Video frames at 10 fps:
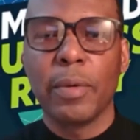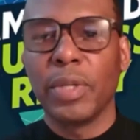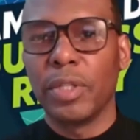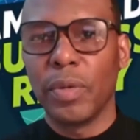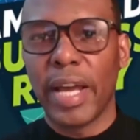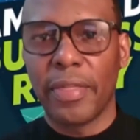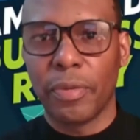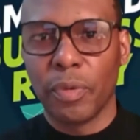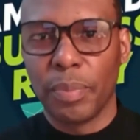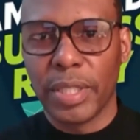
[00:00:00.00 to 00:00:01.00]
We do that
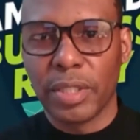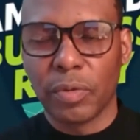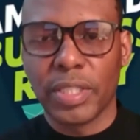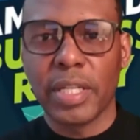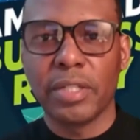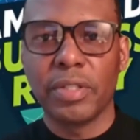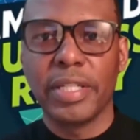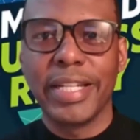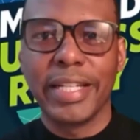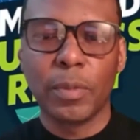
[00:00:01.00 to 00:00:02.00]
through business
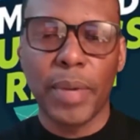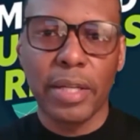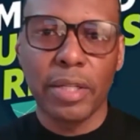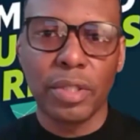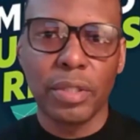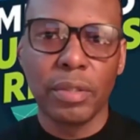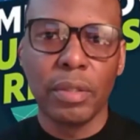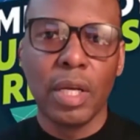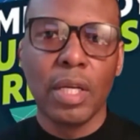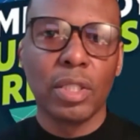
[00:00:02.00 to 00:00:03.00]
retention and
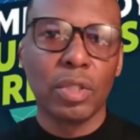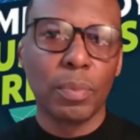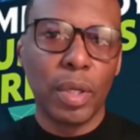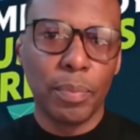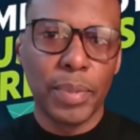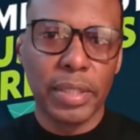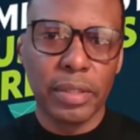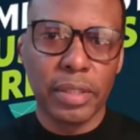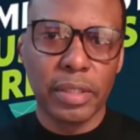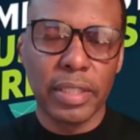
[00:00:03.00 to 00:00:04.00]
expansion, small
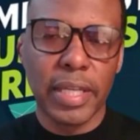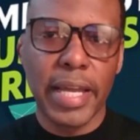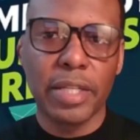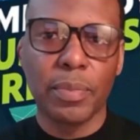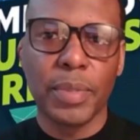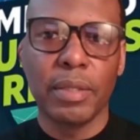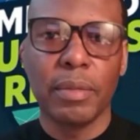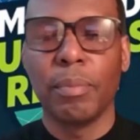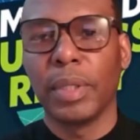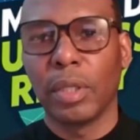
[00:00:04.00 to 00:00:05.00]
business engagement,
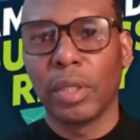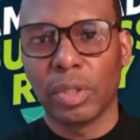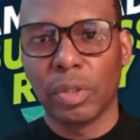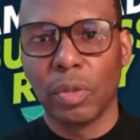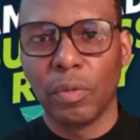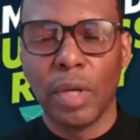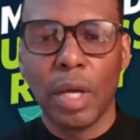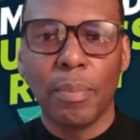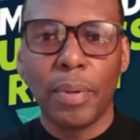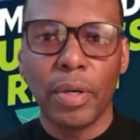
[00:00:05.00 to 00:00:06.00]
but also
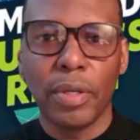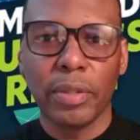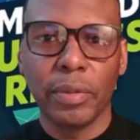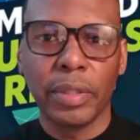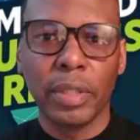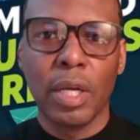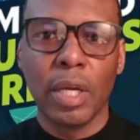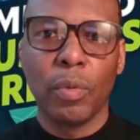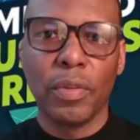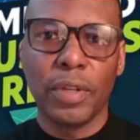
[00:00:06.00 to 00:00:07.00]
partnering
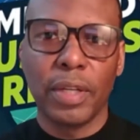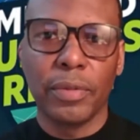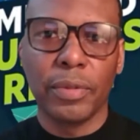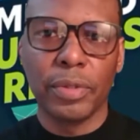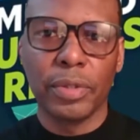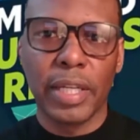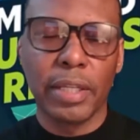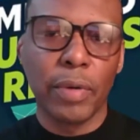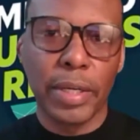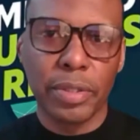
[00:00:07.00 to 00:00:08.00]
with others
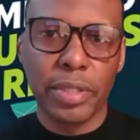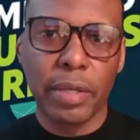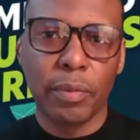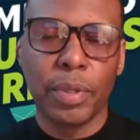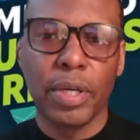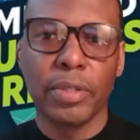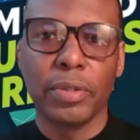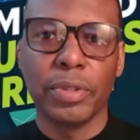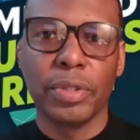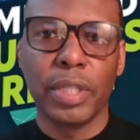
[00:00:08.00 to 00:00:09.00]
like Greater Seattle
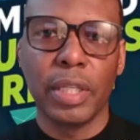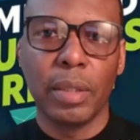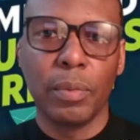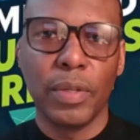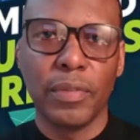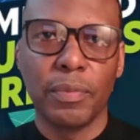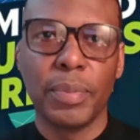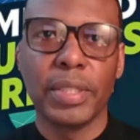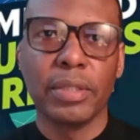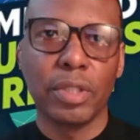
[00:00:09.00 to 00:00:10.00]
Partners to help with
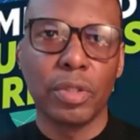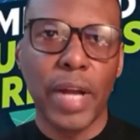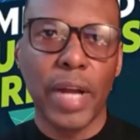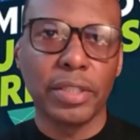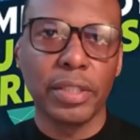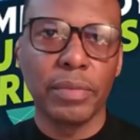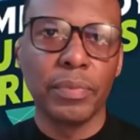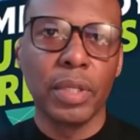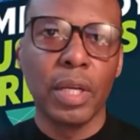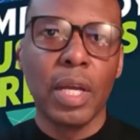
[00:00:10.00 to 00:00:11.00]
business attraction.